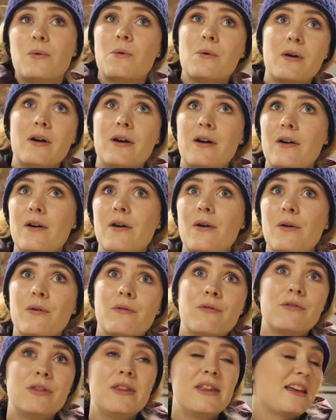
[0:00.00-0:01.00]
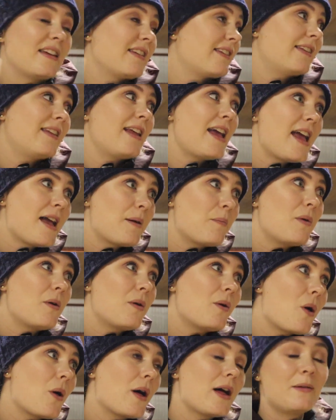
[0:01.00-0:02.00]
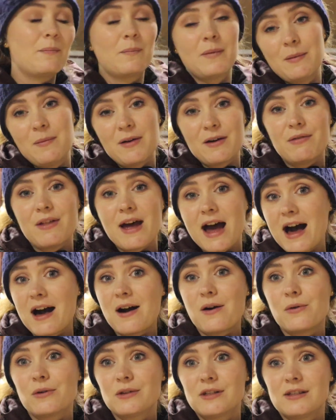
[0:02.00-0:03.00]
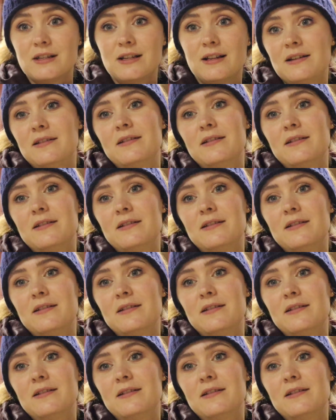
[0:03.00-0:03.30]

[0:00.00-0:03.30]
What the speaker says: tour of the stable and maybe of the house.